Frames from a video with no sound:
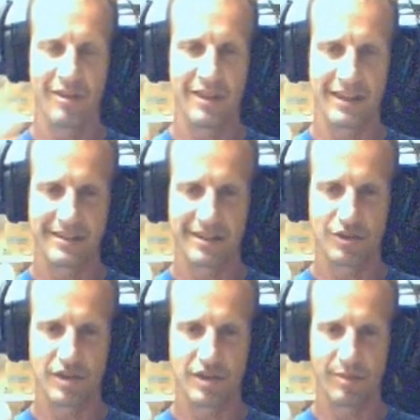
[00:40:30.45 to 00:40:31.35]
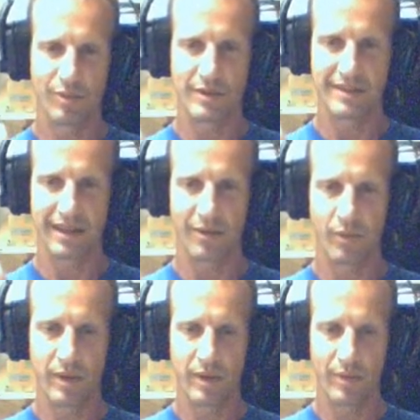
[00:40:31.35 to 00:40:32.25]
this trip was that
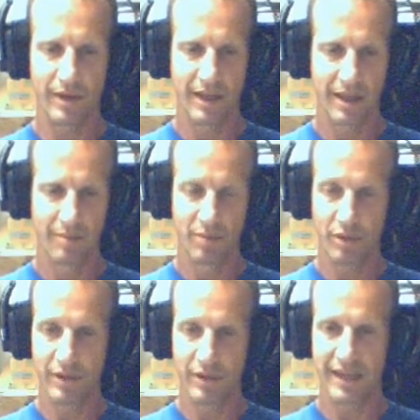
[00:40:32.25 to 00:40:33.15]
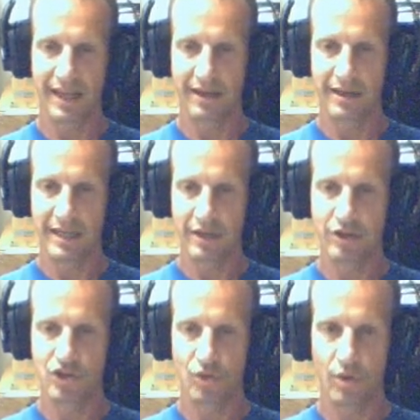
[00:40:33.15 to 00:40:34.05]
we would pull the net near
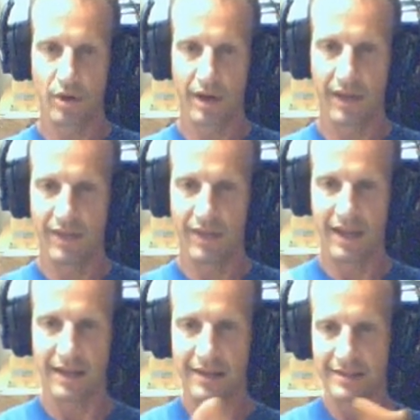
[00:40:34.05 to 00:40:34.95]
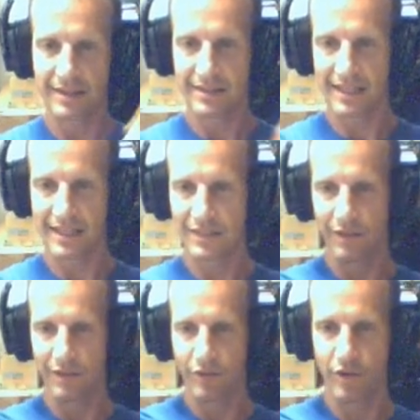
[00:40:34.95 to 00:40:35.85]
shore and then it successively
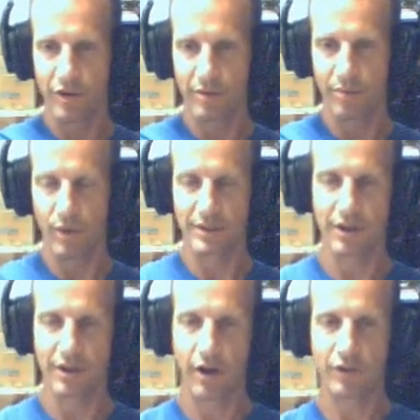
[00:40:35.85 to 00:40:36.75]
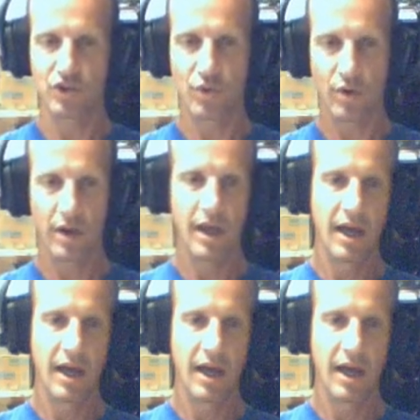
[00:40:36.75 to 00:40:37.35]
further points offshore